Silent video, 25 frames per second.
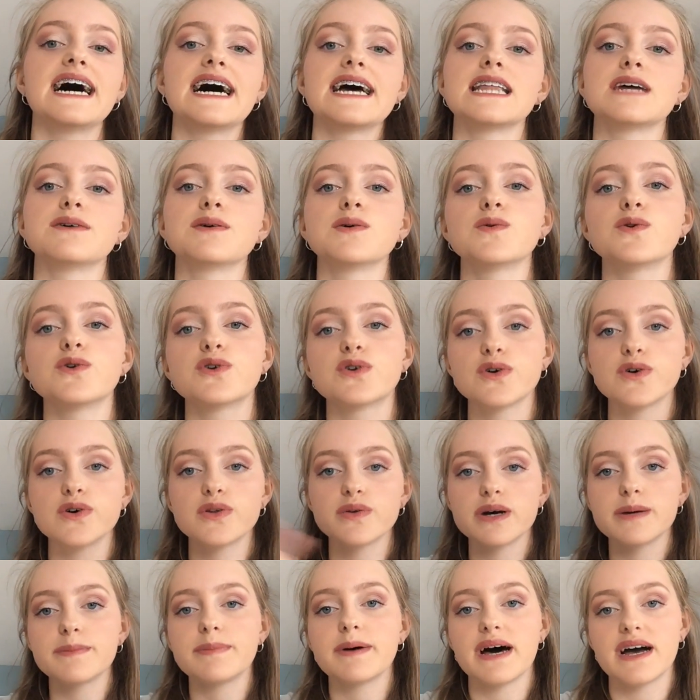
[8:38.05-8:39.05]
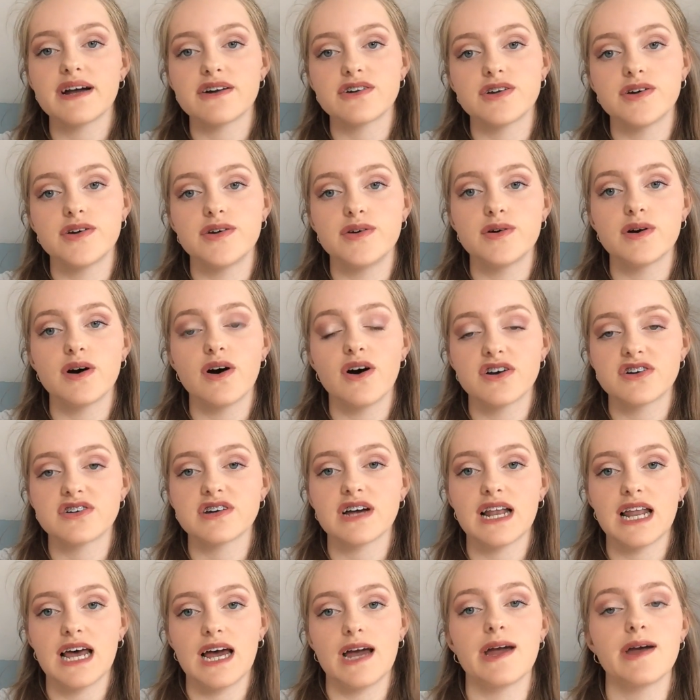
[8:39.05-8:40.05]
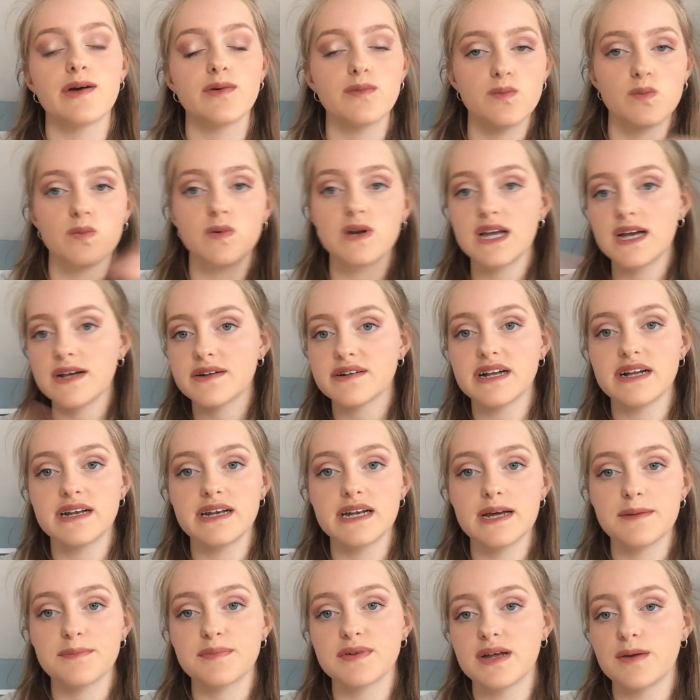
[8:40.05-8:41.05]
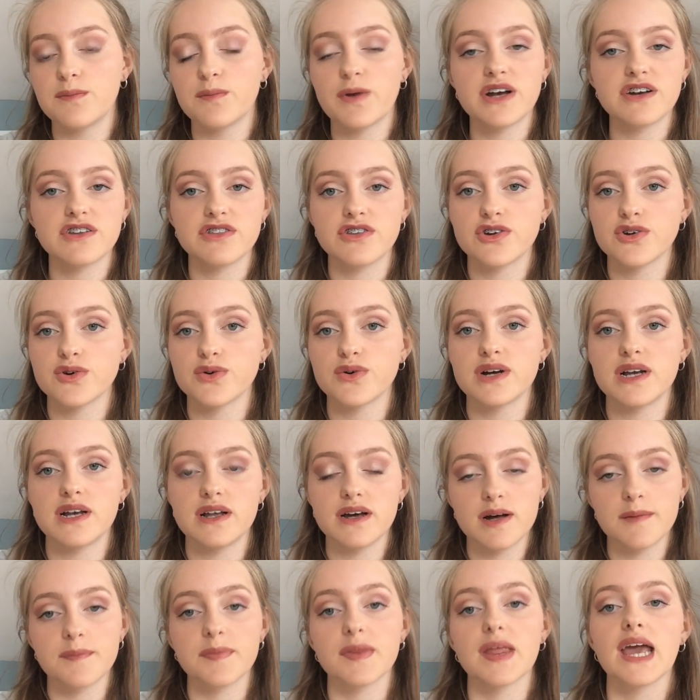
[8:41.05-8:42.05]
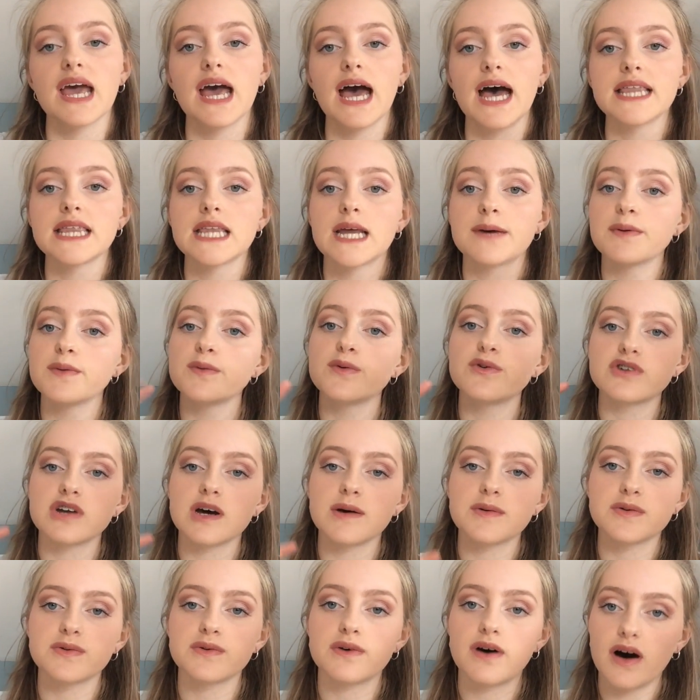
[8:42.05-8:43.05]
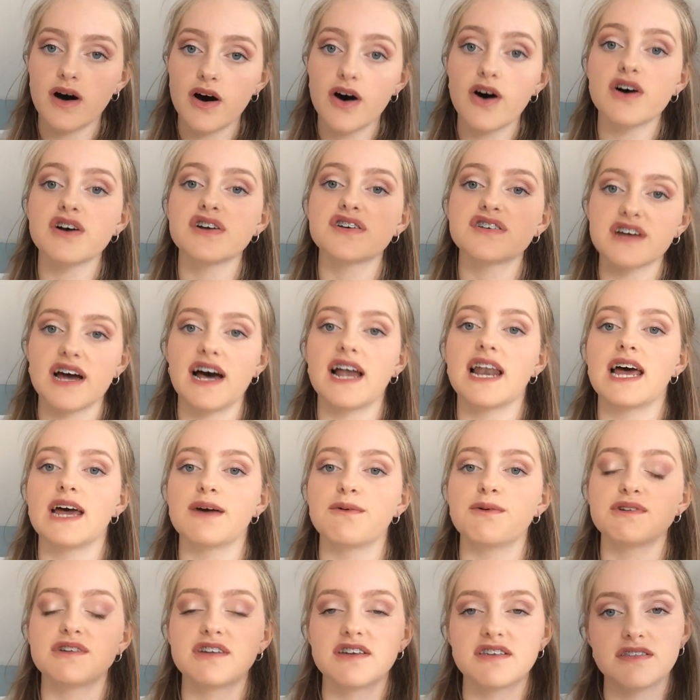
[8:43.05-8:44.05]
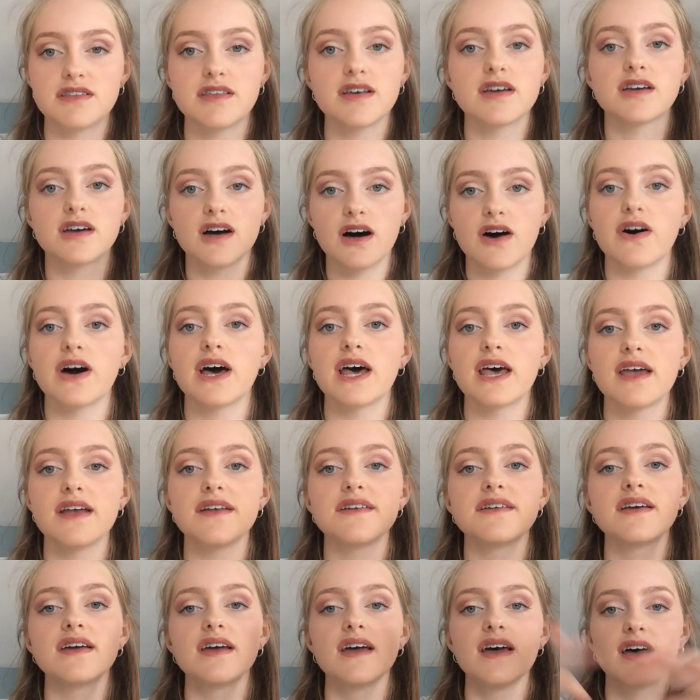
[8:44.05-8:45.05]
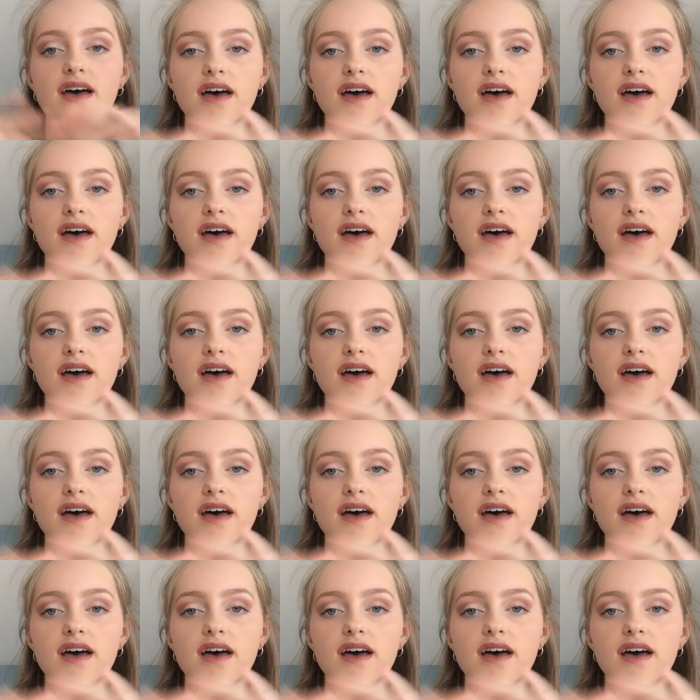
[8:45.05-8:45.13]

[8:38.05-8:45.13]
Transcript: And then we walked all the way back to our chalet. We literally nipped in, went to the toilet, and then we walked up to our chalet, which is the guide